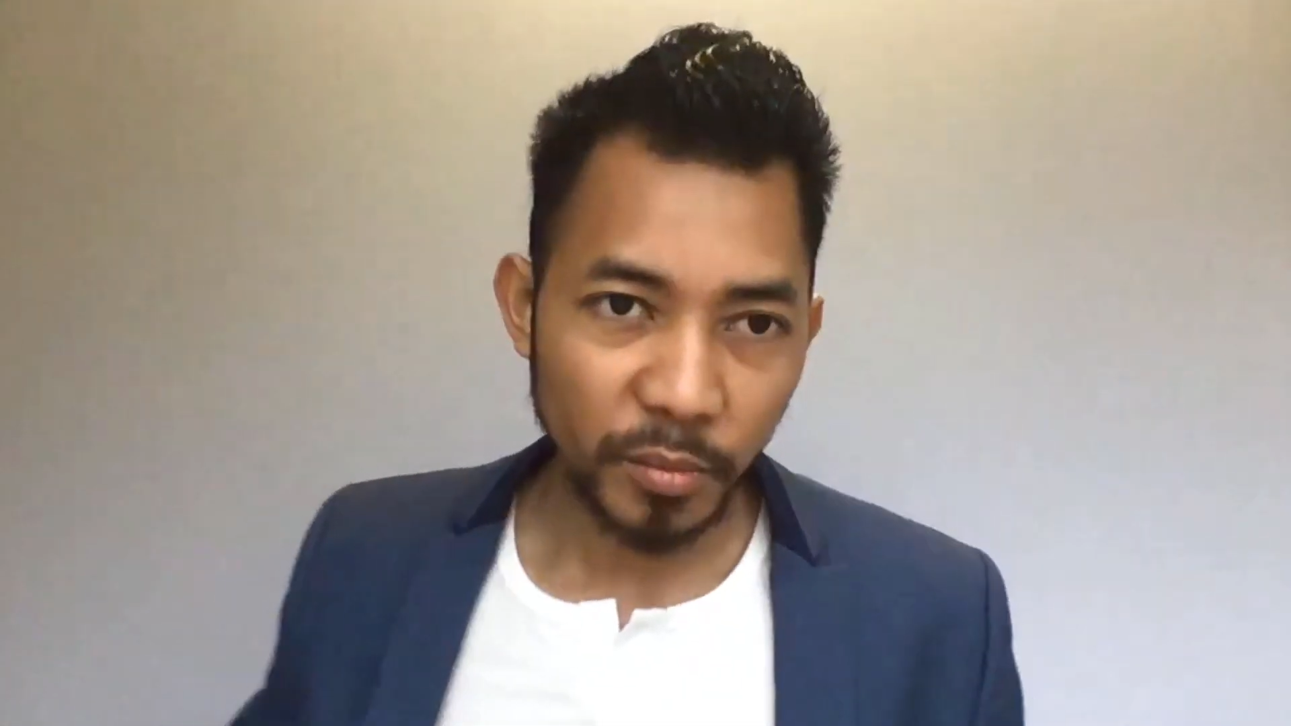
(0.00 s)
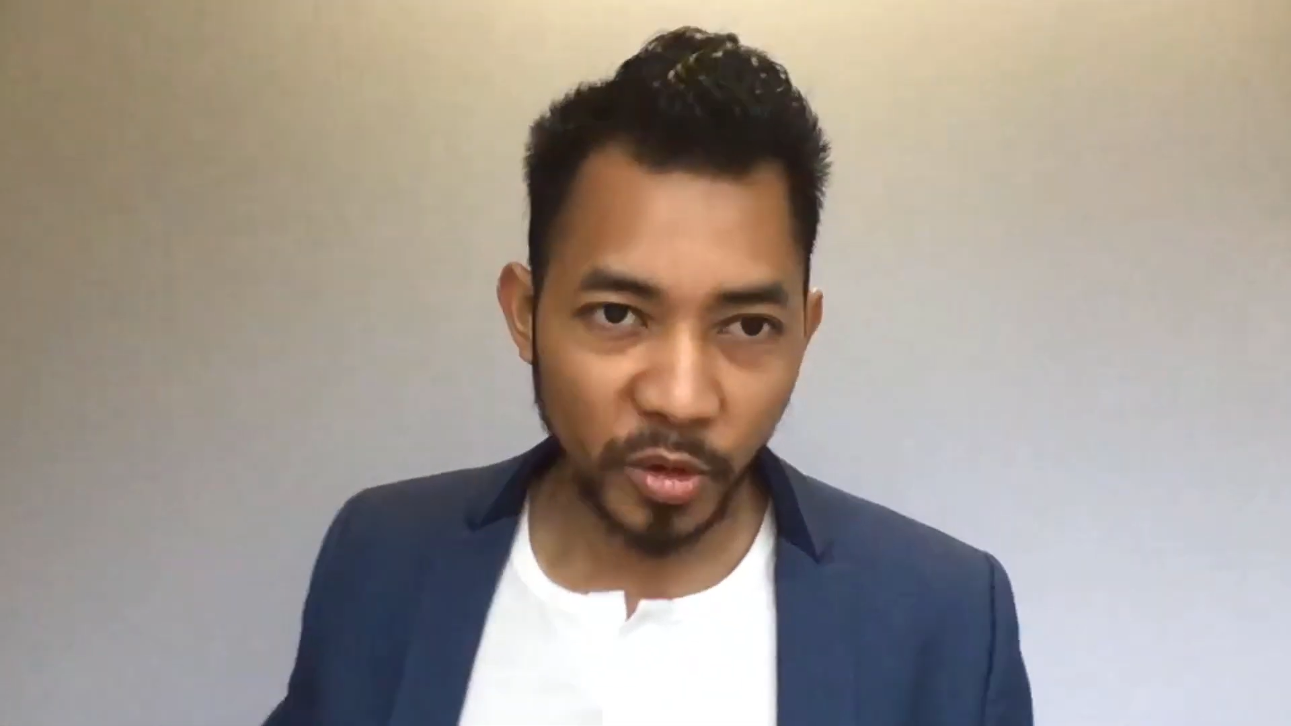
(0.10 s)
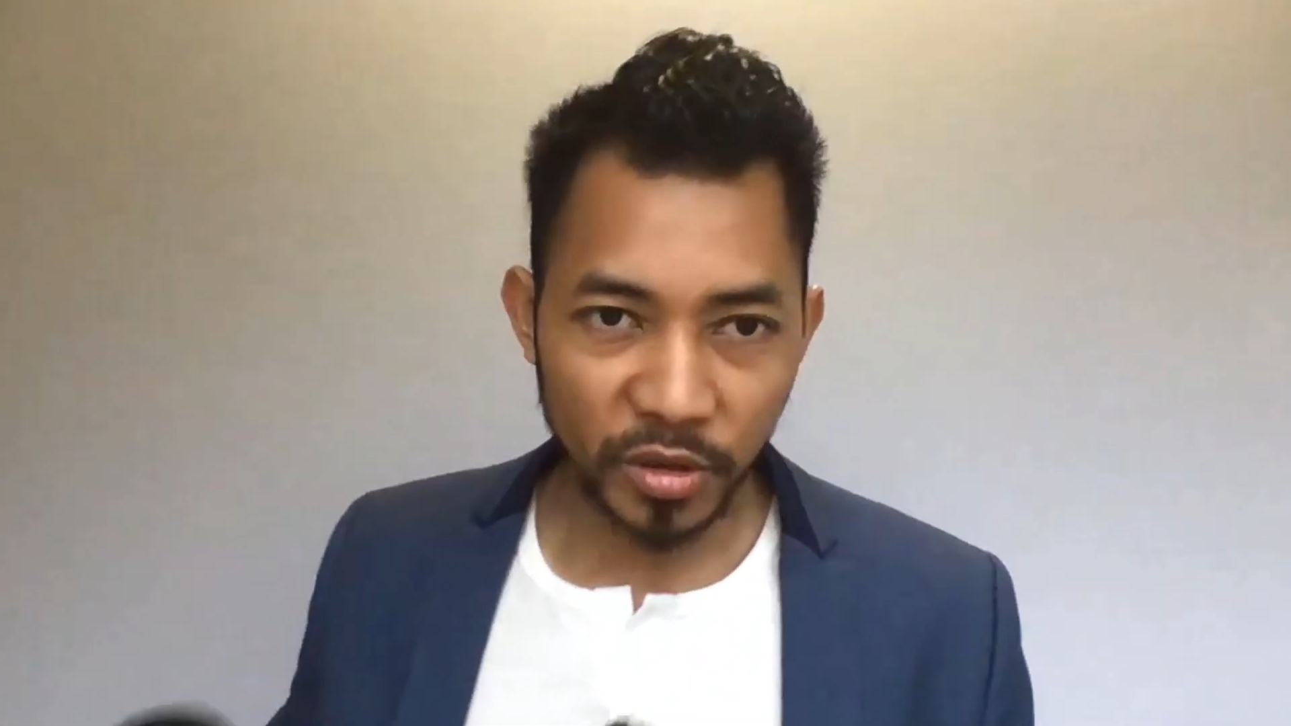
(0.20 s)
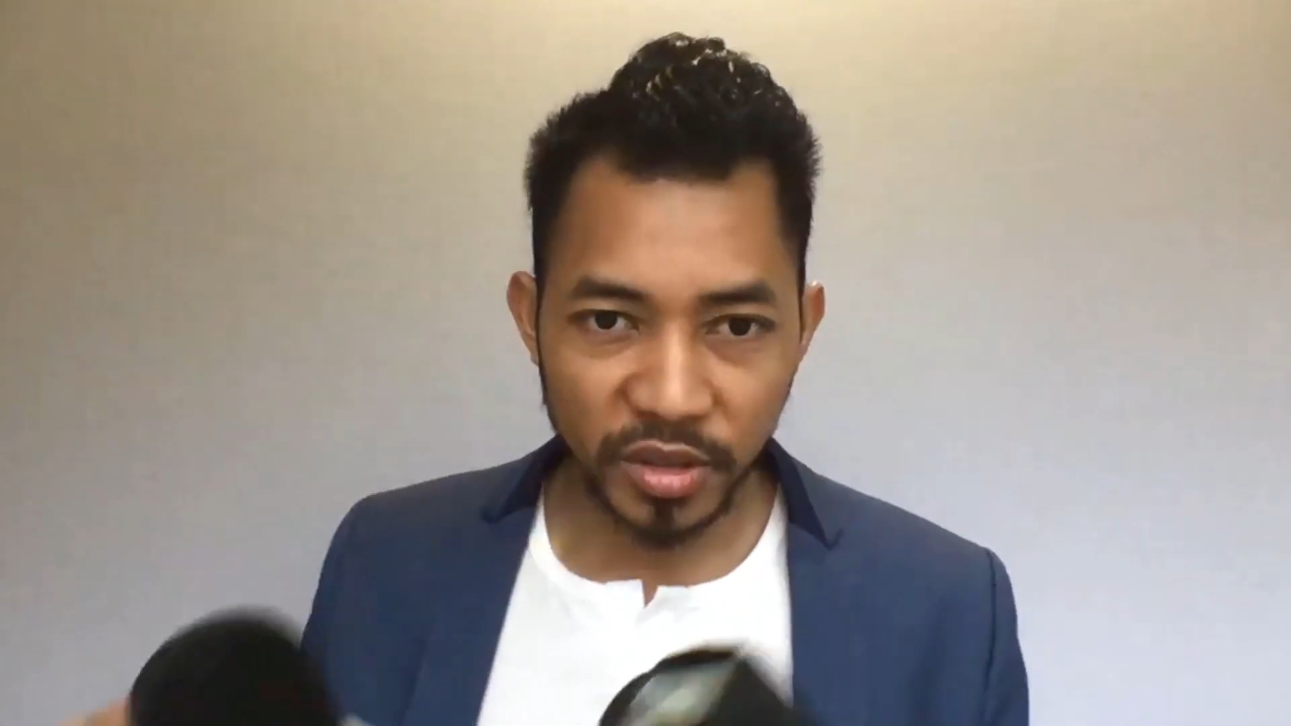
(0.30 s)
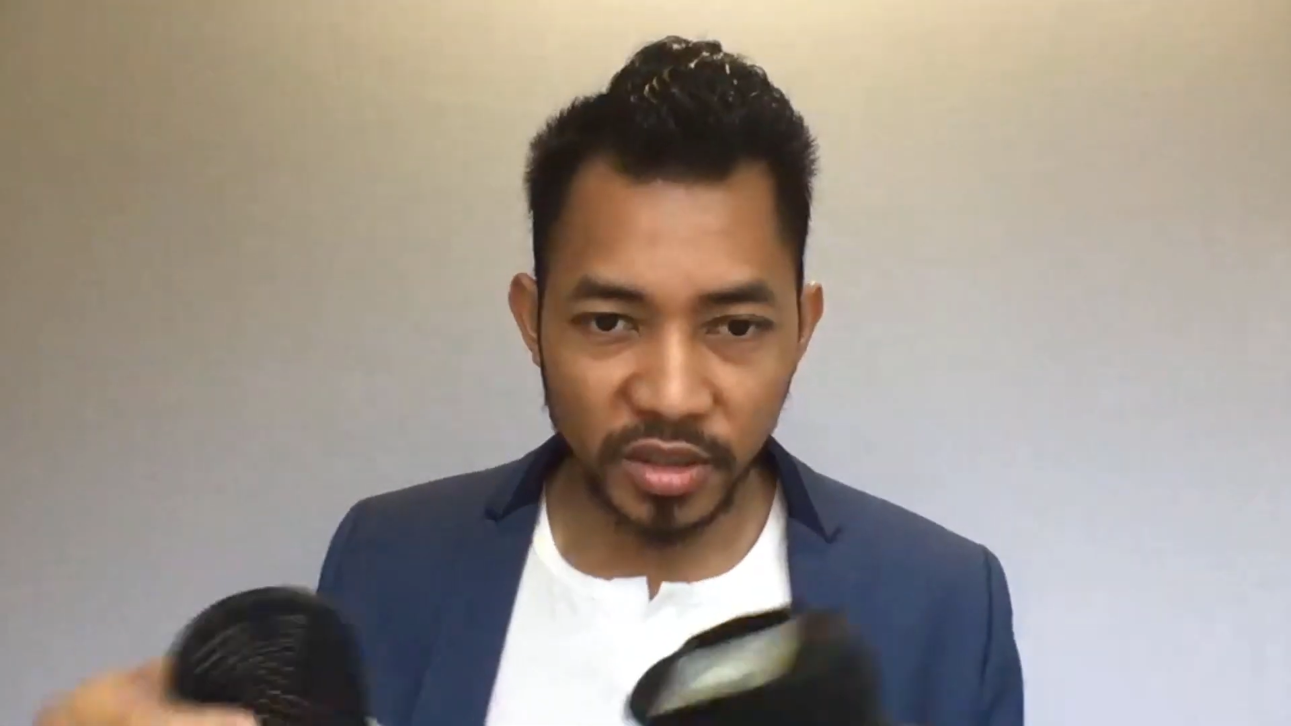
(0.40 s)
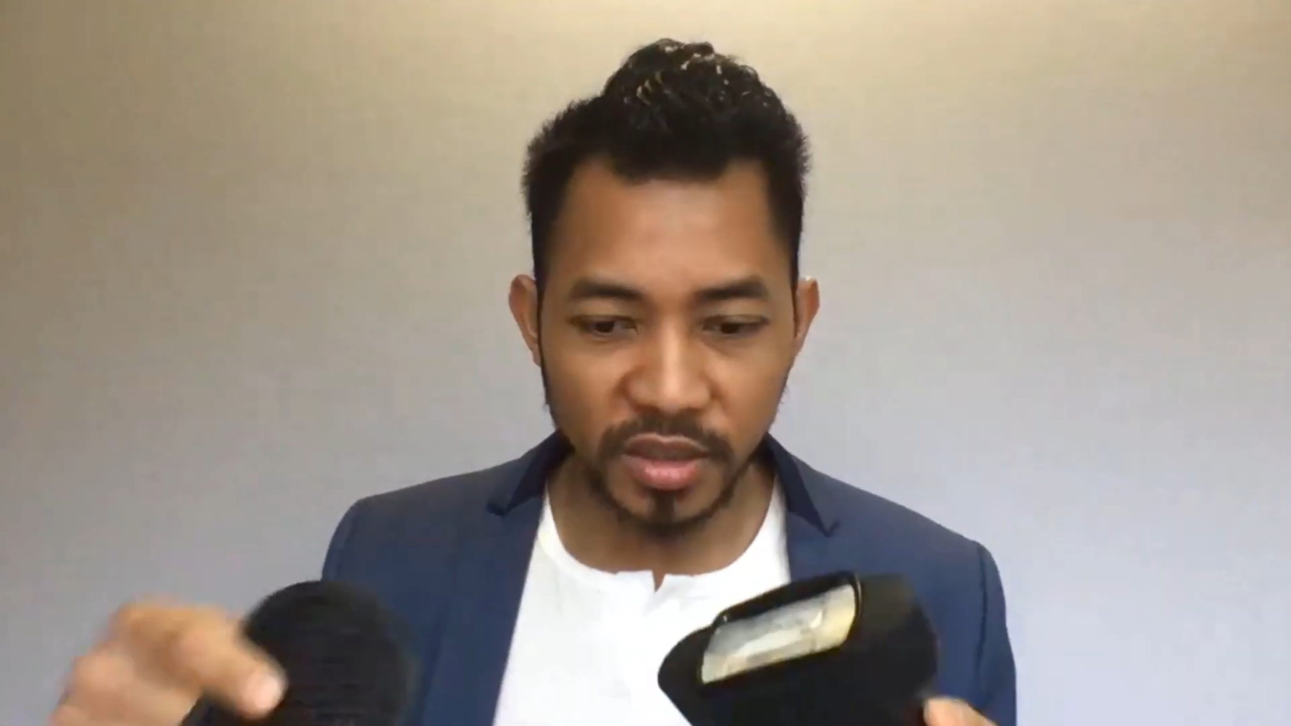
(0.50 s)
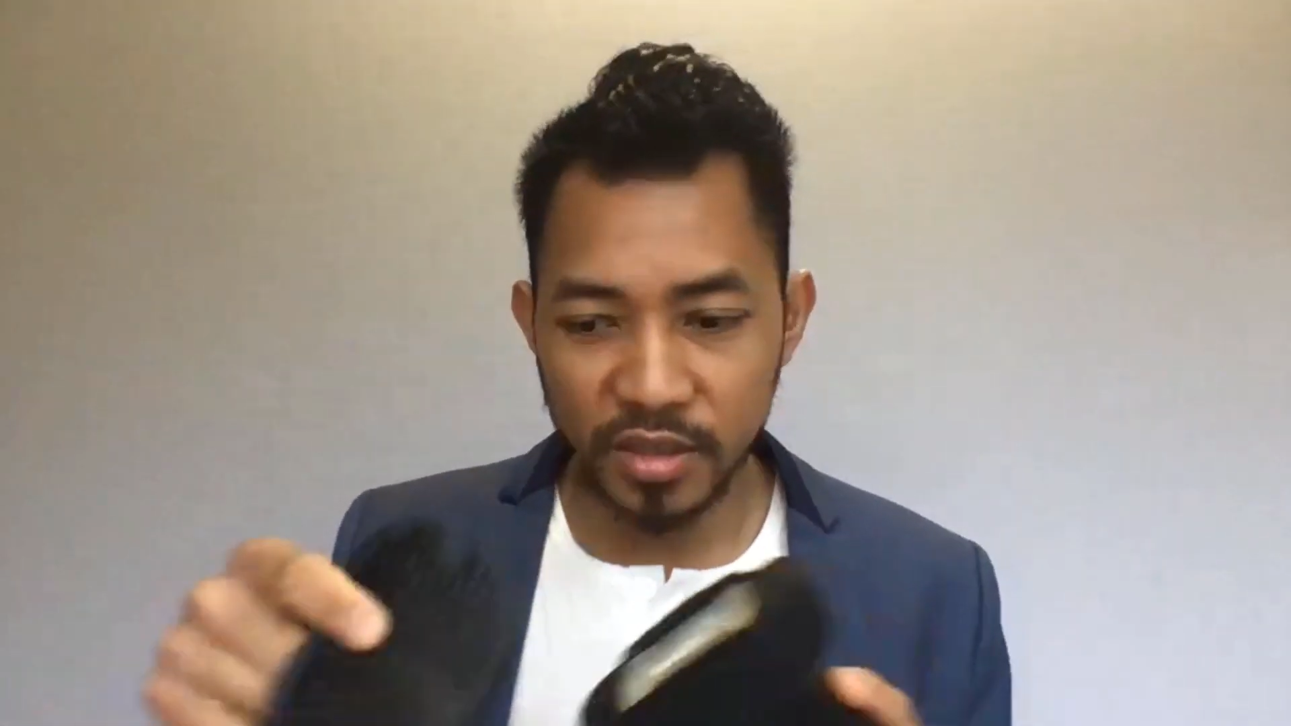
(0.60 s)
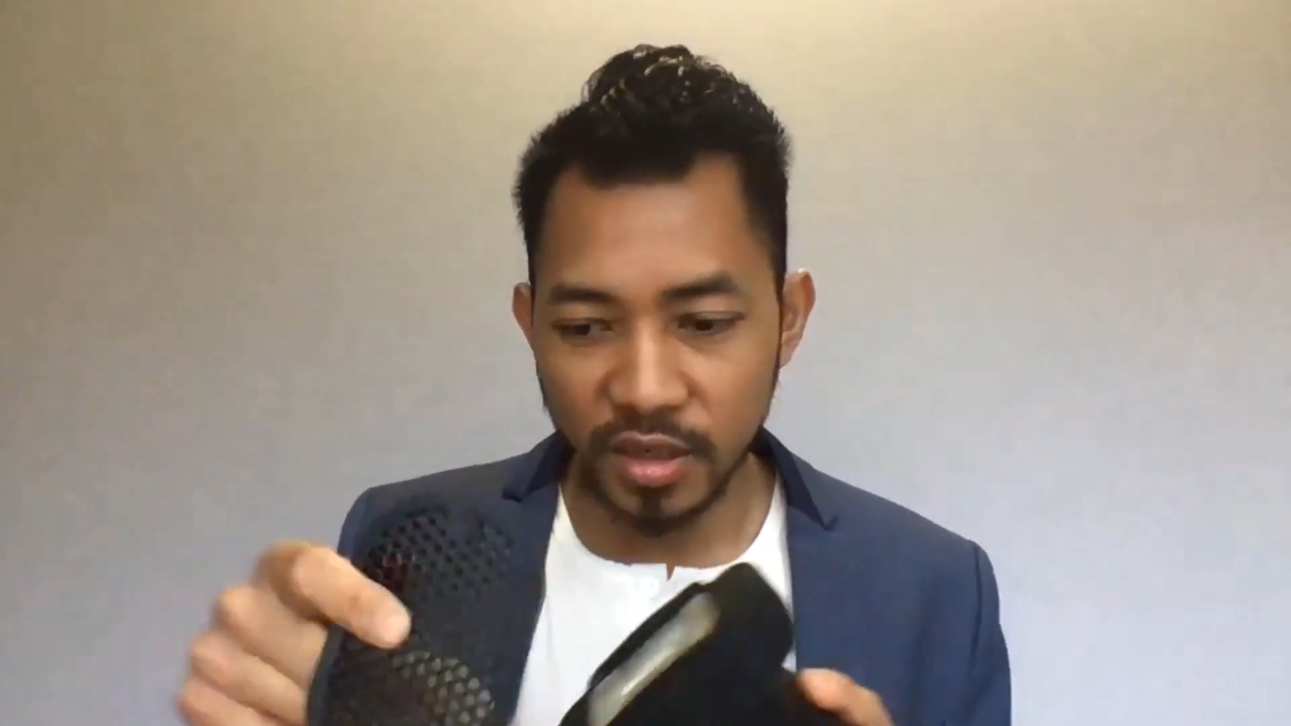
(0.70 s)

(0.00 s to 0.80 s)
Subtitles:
portraits is